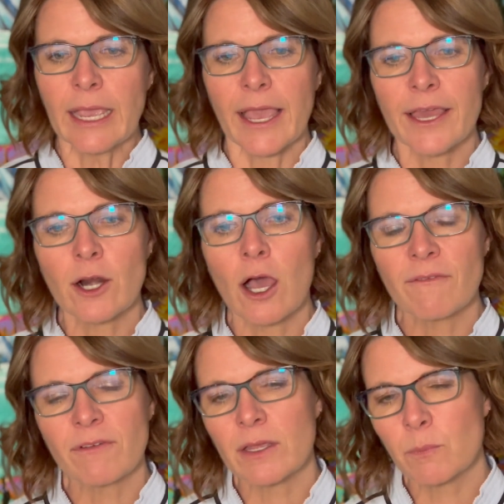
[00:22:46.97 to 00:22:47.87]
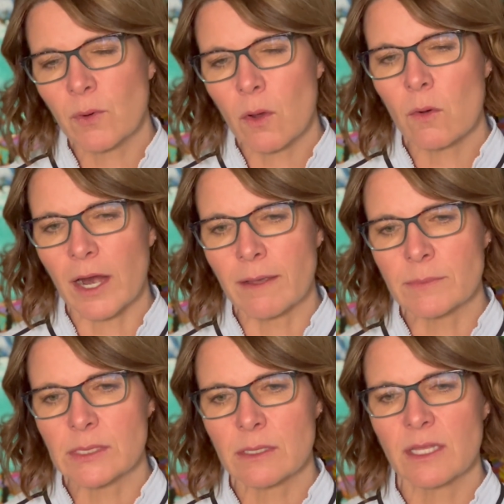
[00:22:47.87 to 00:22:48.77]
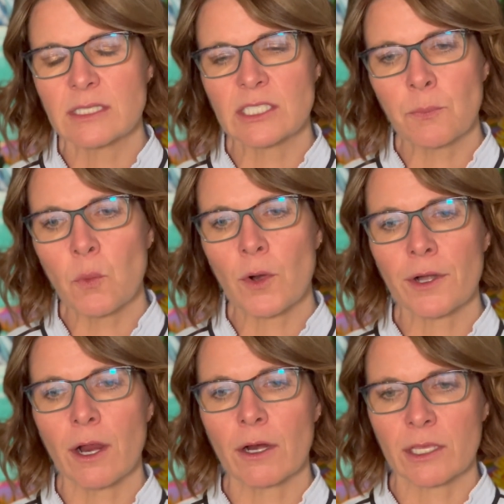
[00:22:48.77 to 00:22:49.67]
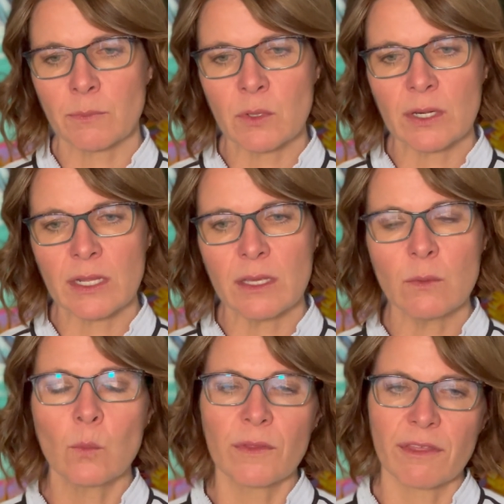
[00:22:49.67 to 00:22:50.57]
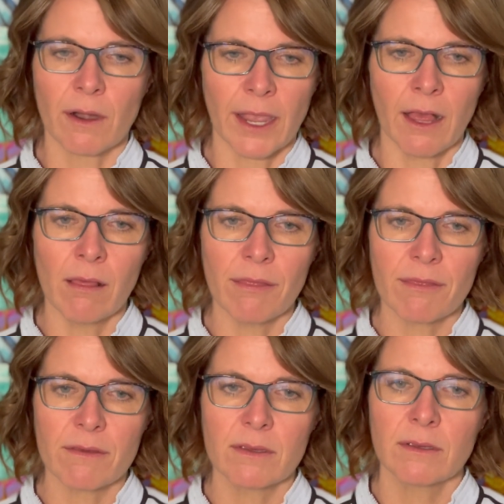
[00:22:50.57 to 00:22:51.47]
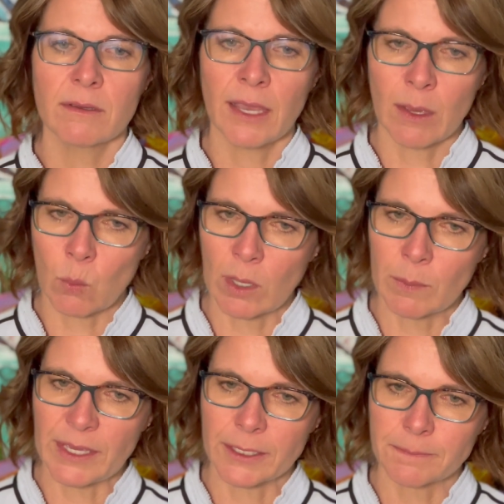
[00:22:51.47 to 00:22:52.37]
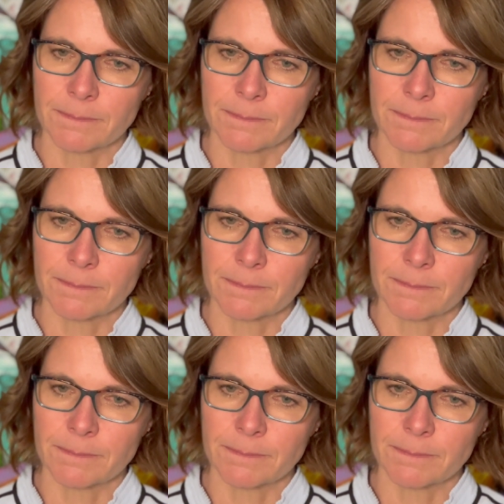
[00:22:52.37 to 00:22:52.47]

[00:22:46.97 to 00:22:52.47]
and offering programs that support our community with their health and well-being.